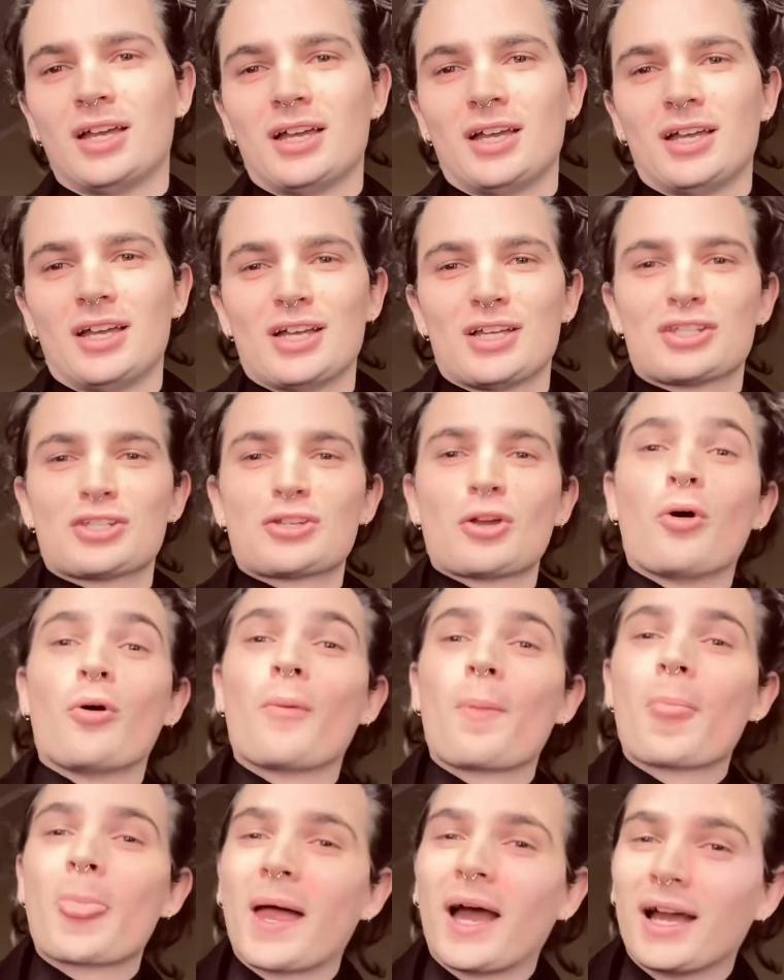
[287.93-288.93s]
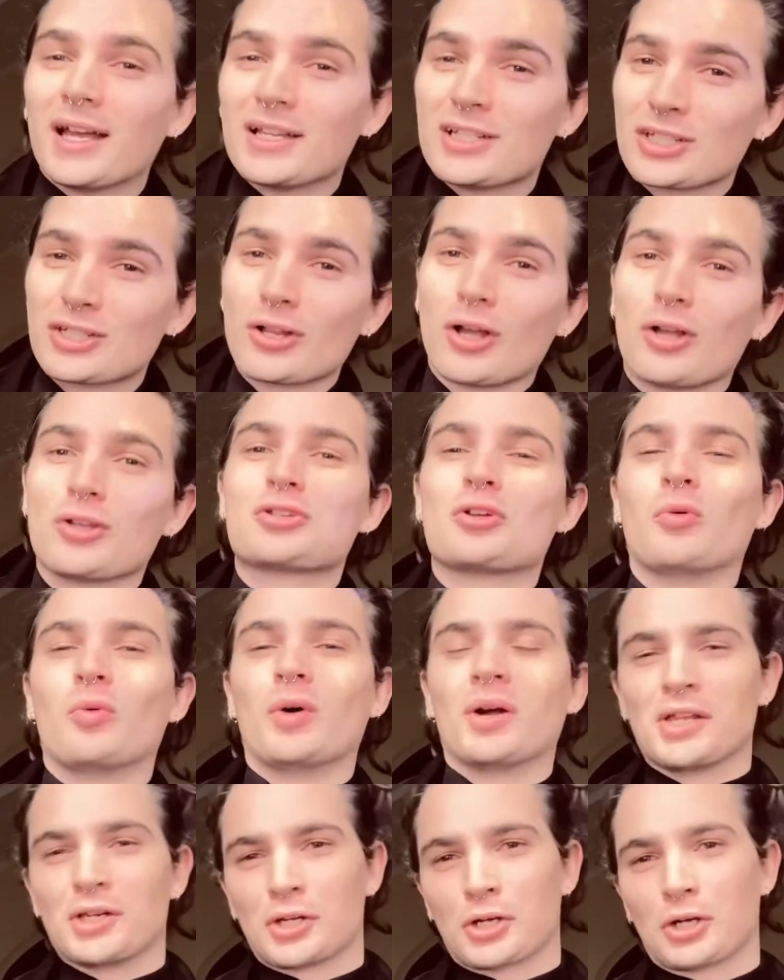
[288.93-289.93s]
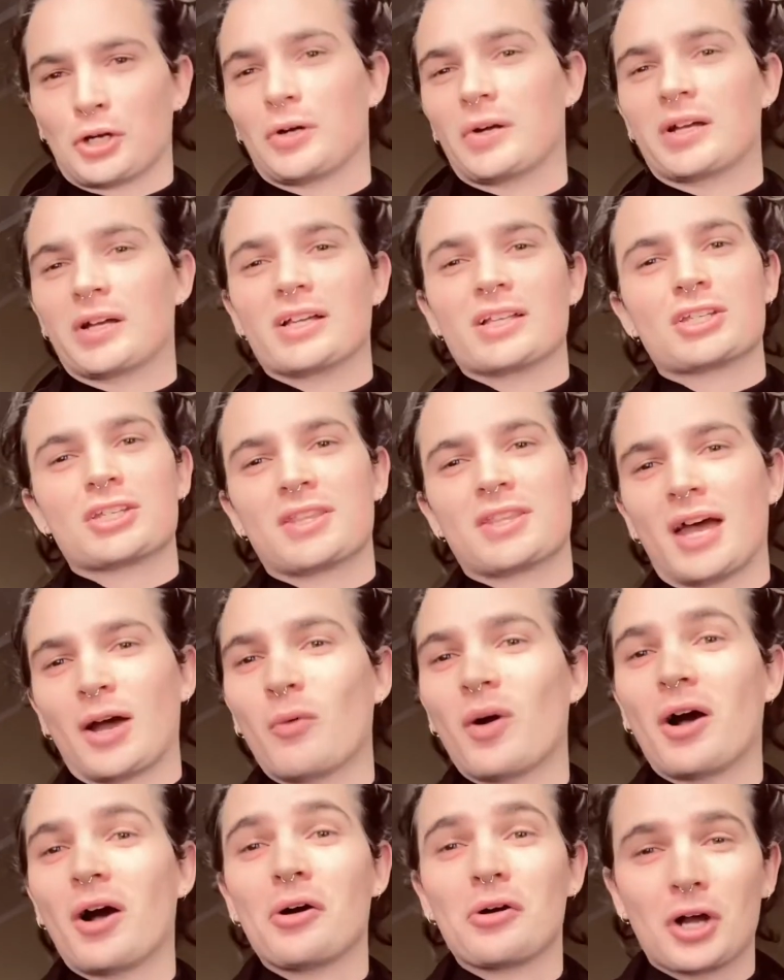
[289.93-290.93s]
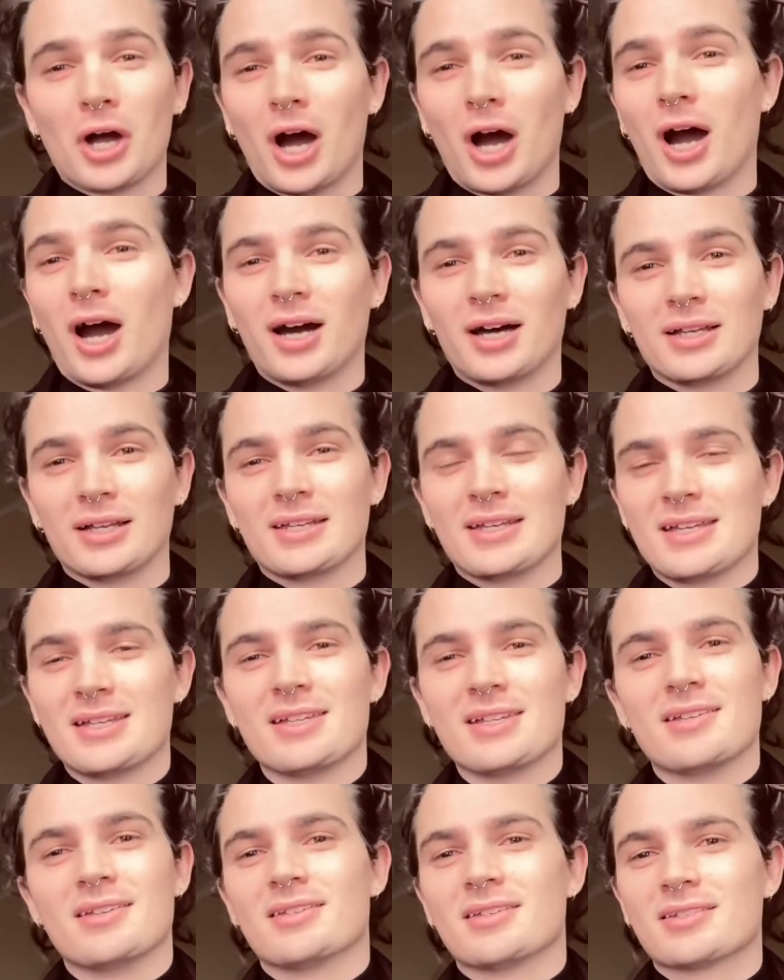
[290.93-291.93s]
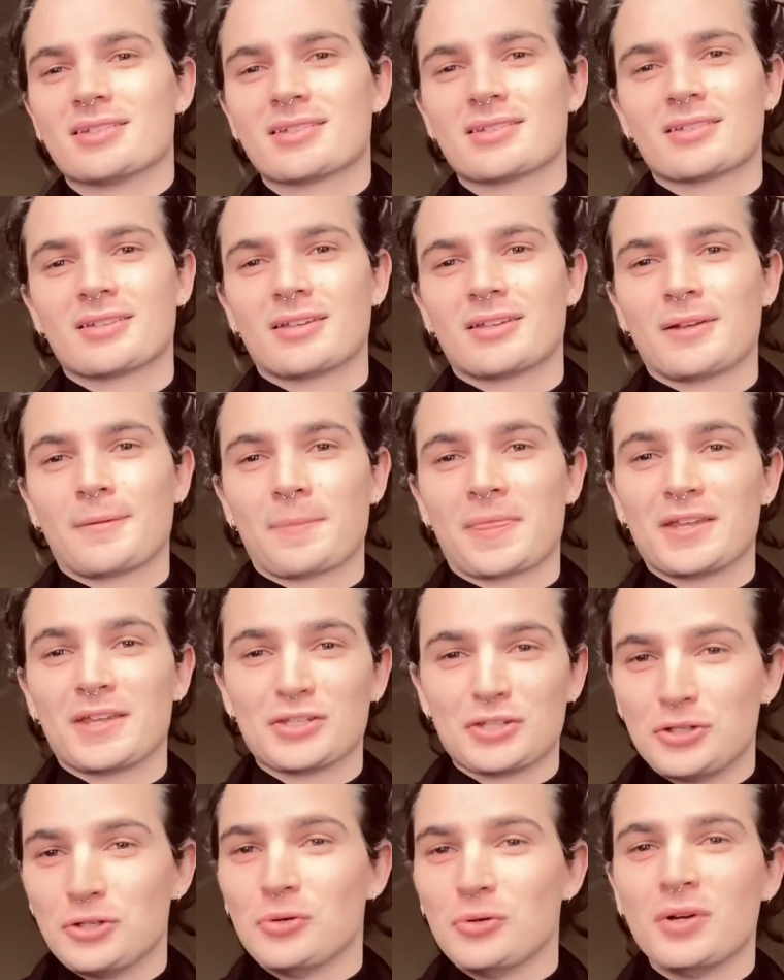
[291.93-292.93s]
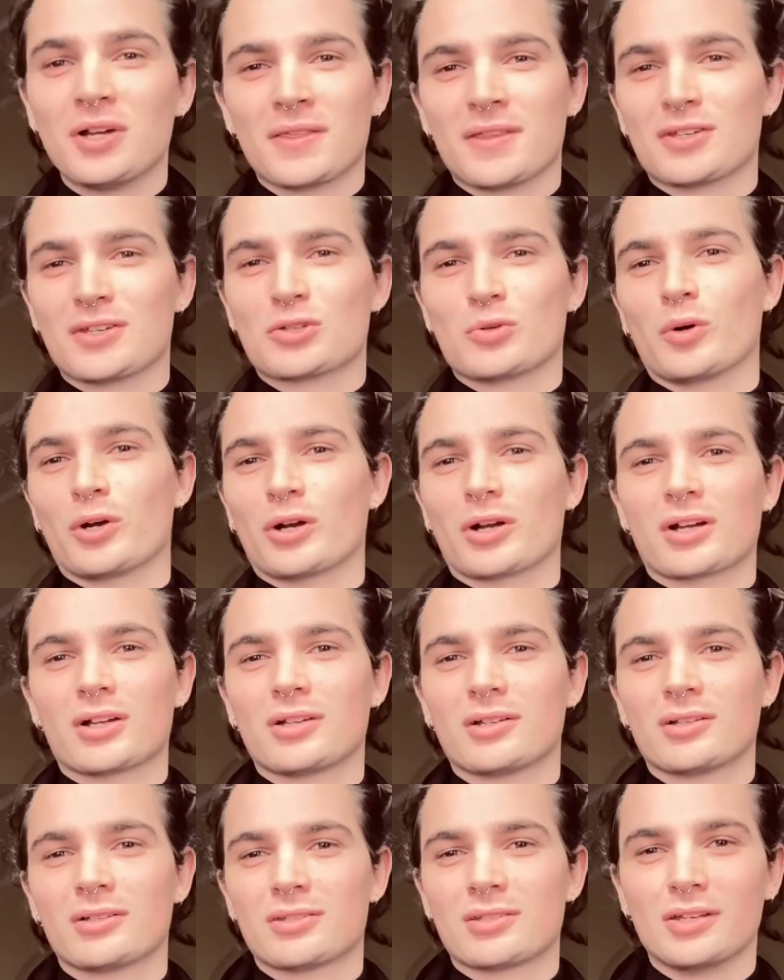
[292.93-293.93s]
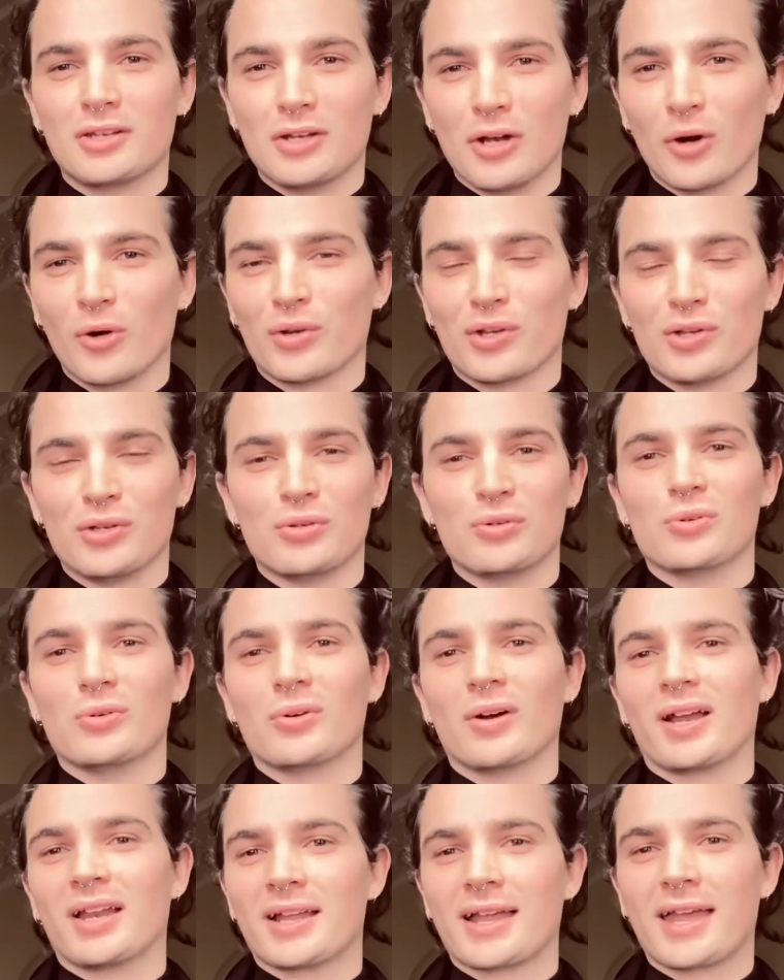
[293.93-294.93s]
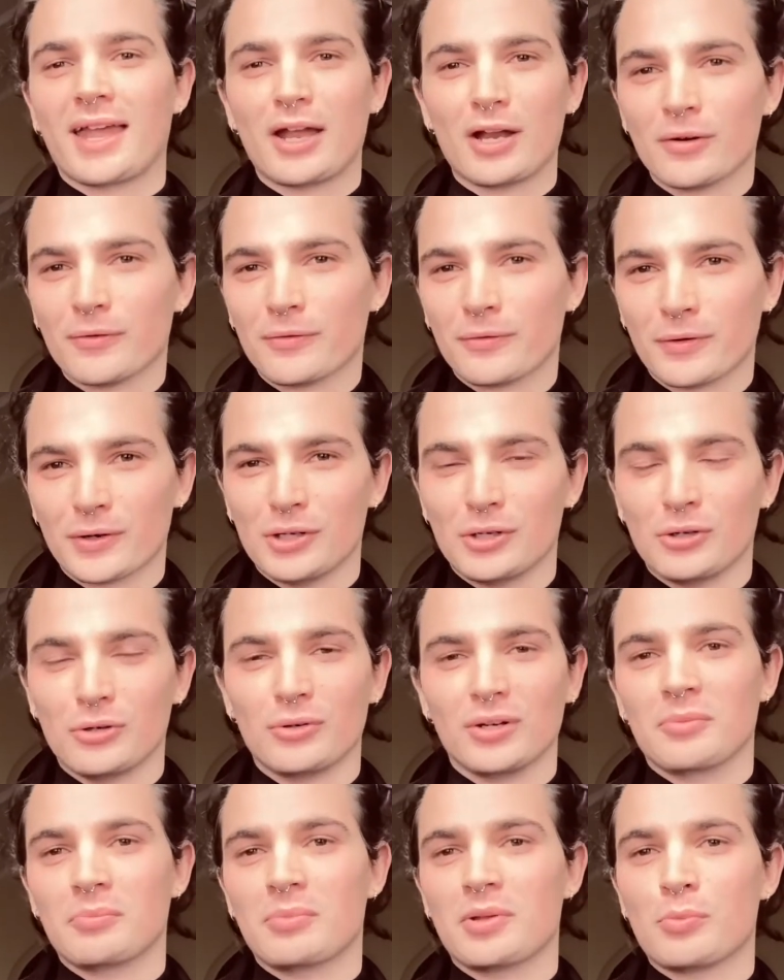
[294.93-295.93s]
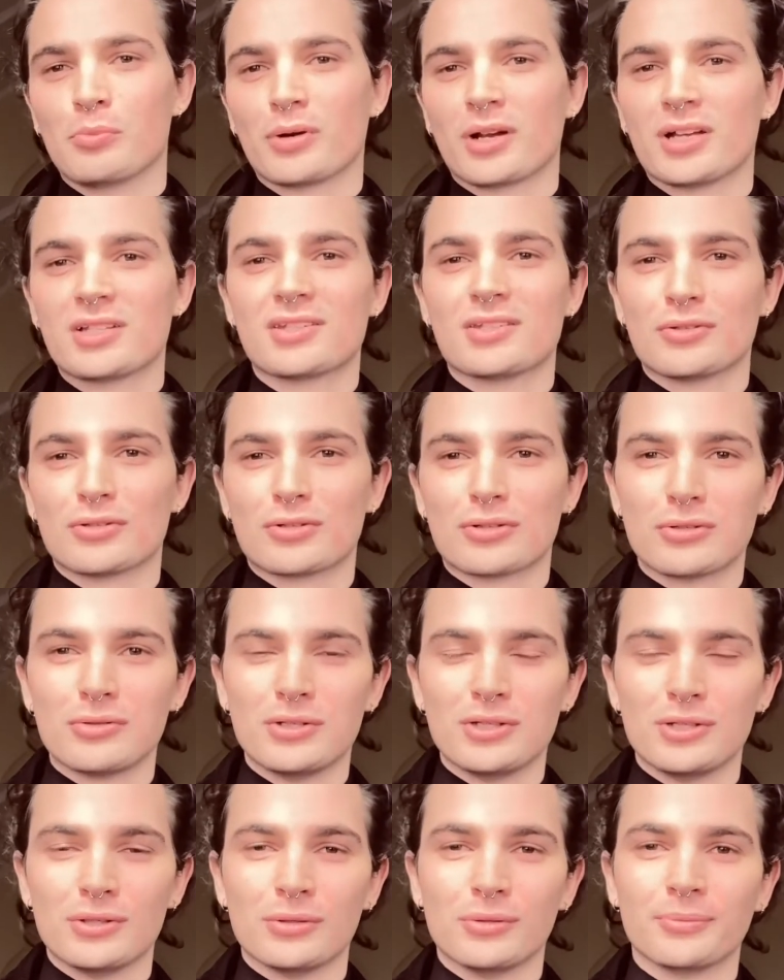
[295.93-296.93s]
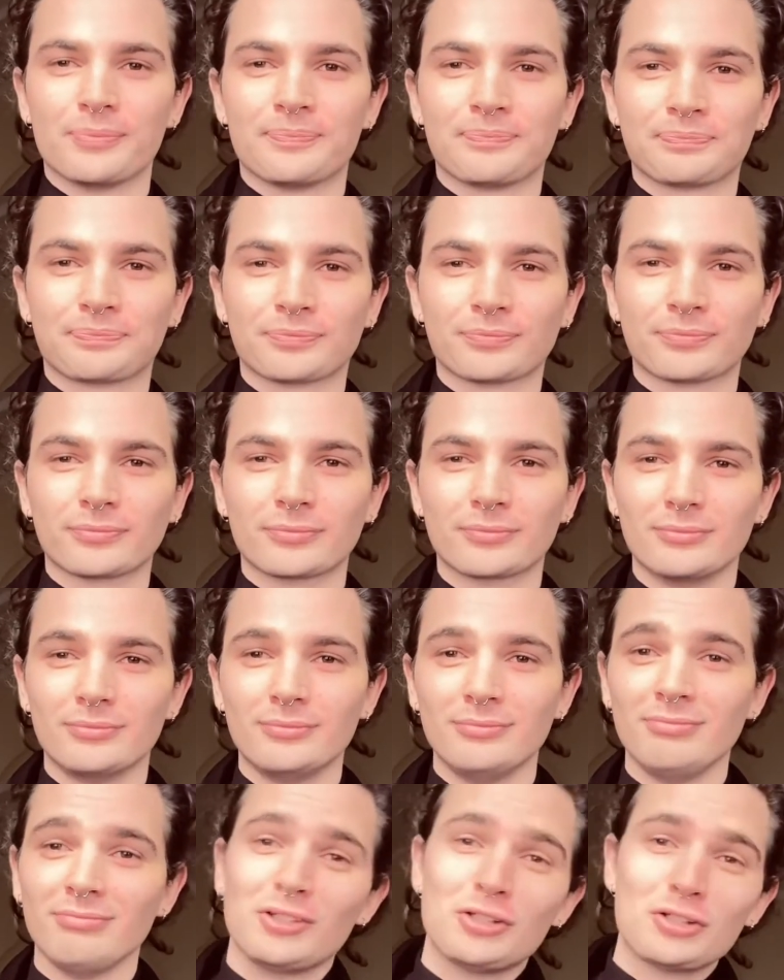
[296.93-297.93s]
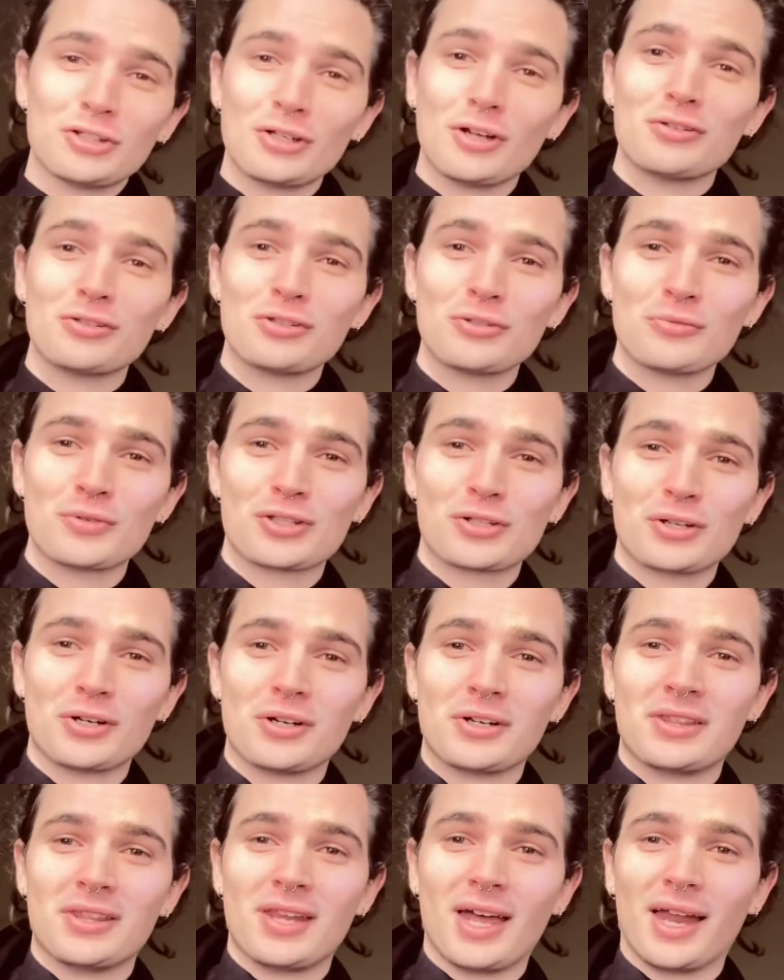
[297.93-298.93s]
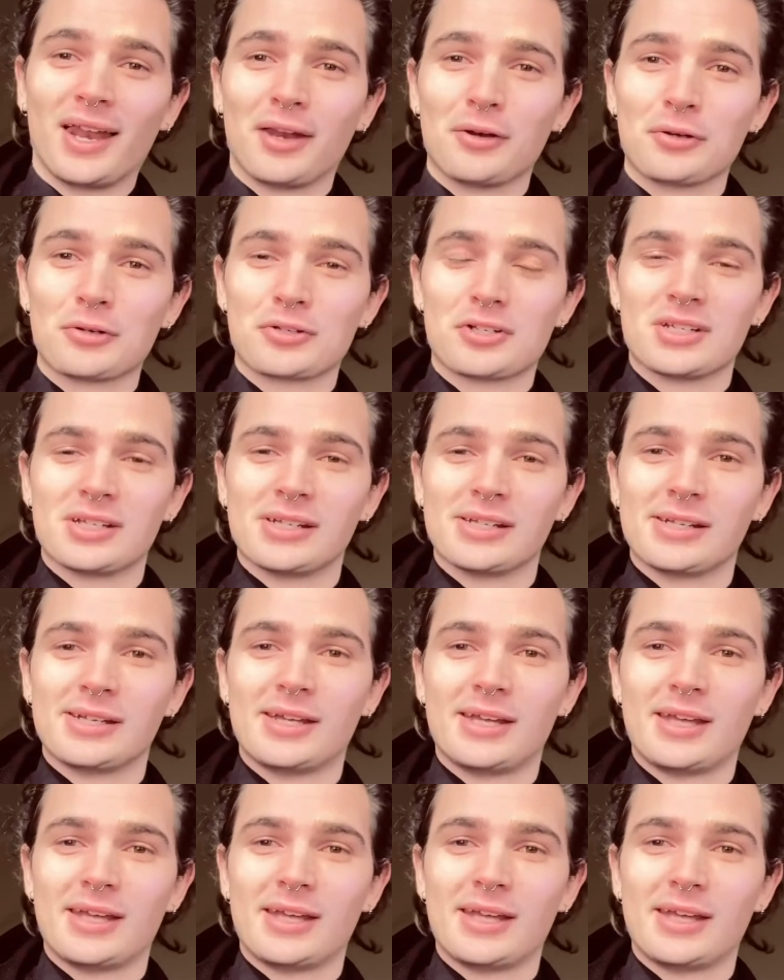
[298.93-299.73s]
So I just also want to encourage that while God is doing this work to know you and care for you and be present to you, you should also return that energy.